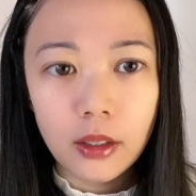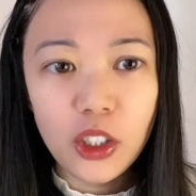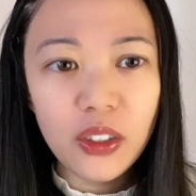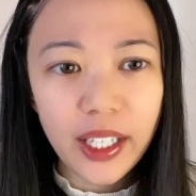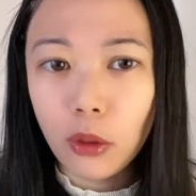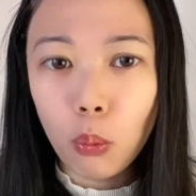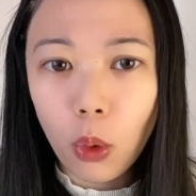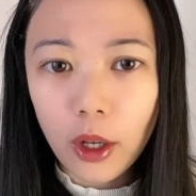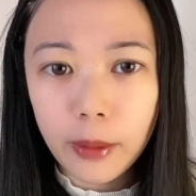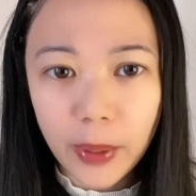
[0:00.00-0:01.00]
You need
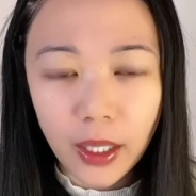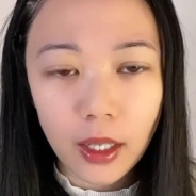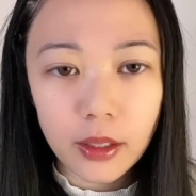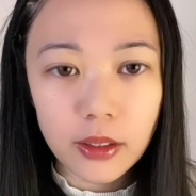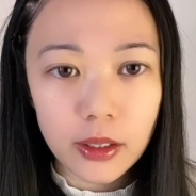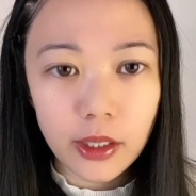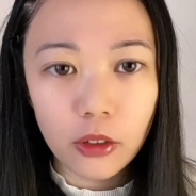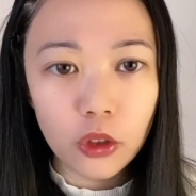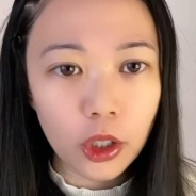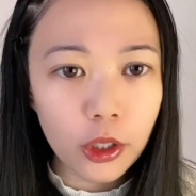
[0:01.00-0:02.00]
wood because
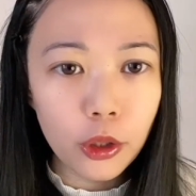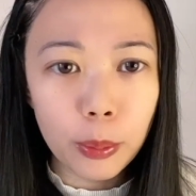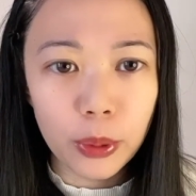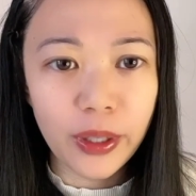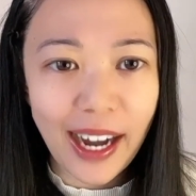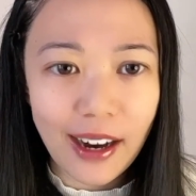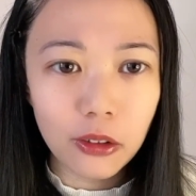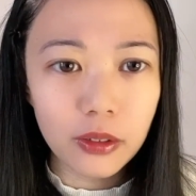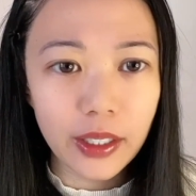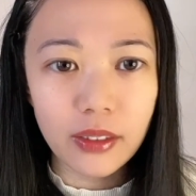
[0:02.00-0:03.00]
you're too proud